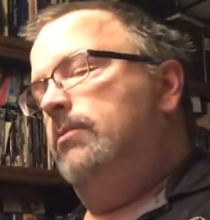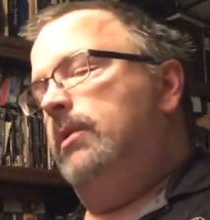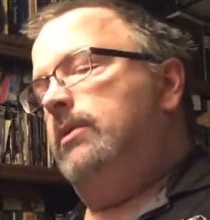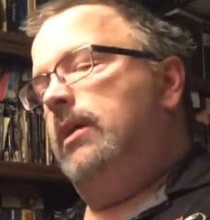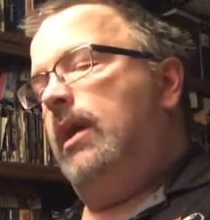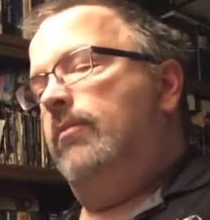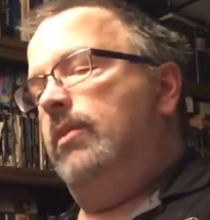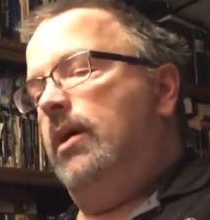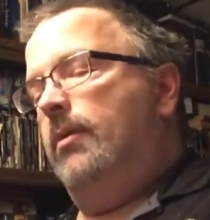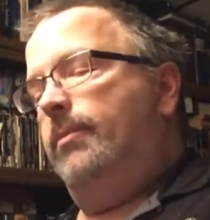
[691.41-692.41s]
but they gave
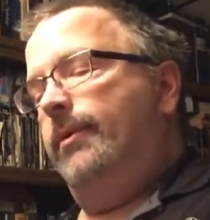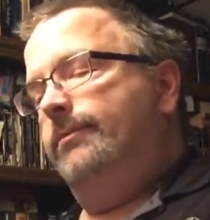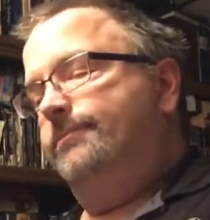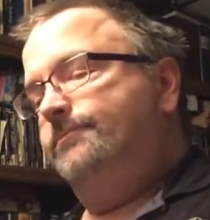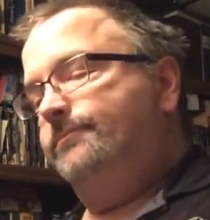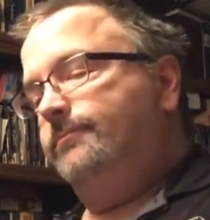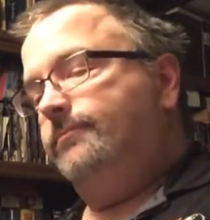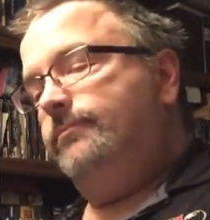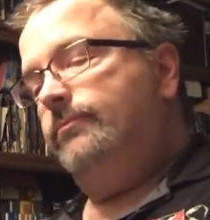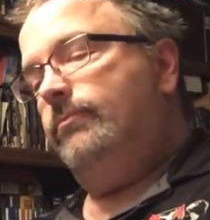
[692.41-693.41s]
it up.
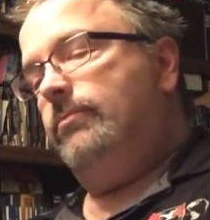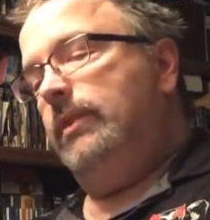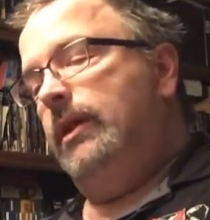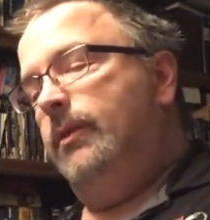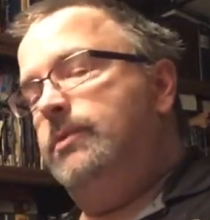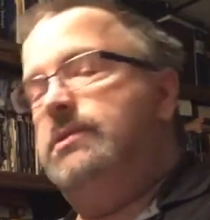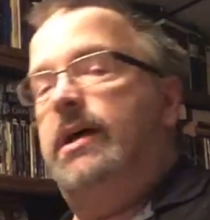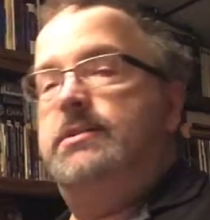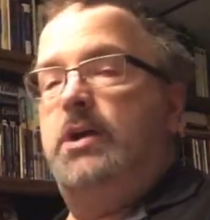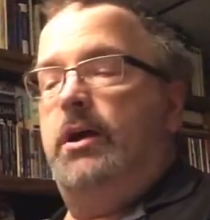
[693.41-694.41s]
It was
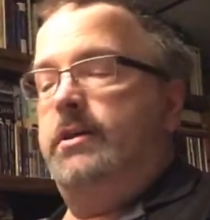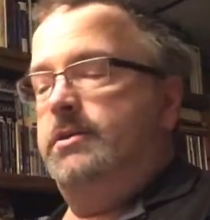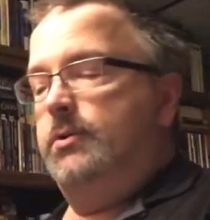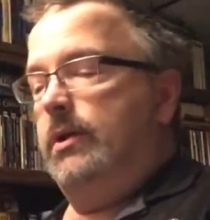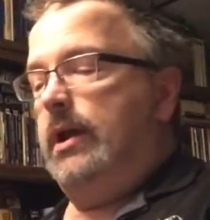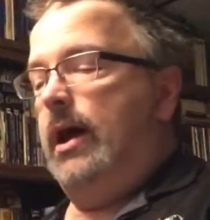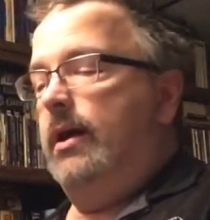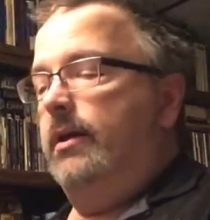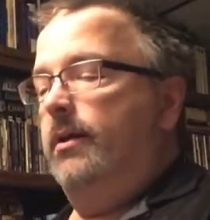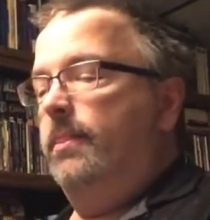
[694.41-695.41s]
like talking to a cod.